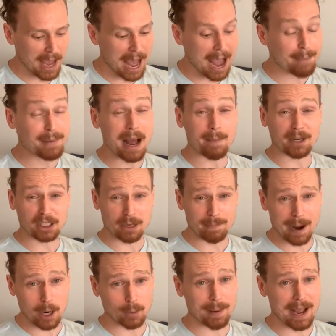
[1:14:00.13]
I'm not much on
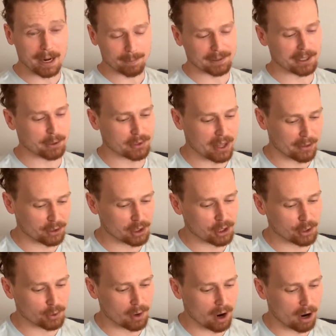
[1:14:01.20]
Power Pack, but those other
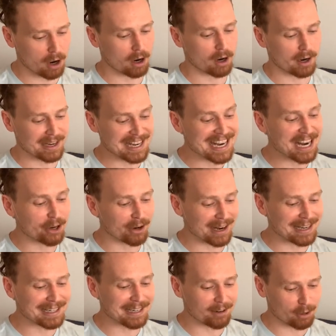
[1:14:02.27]
two are near
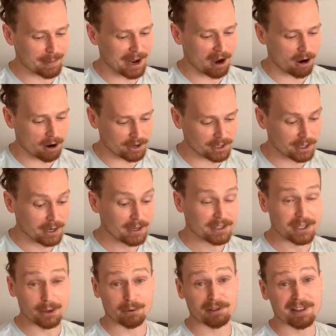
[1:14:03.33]
and dear to my heart.
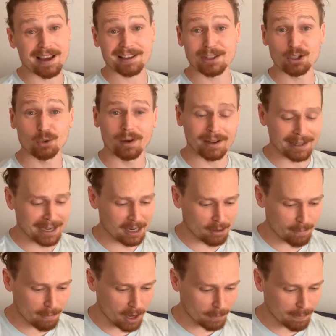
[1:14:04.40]
So thank you
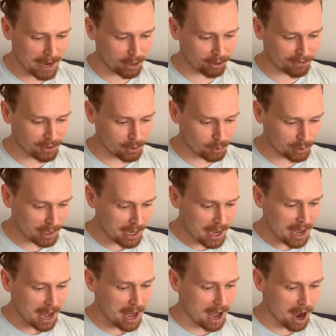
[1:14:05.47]
again, Mukbang Reviews.
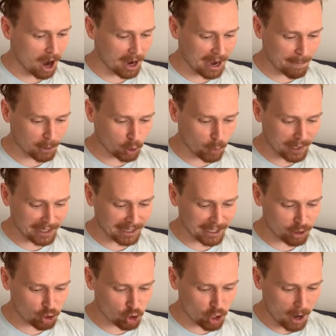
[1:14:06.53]
All right, I'm going to
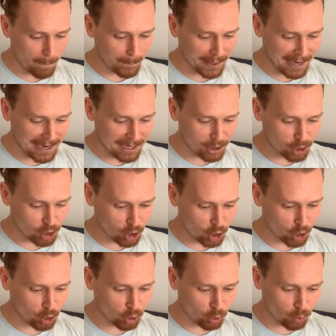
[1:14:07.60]
quickly jump
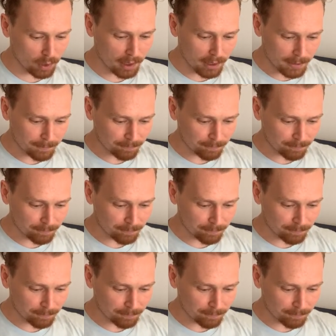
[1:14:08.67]
into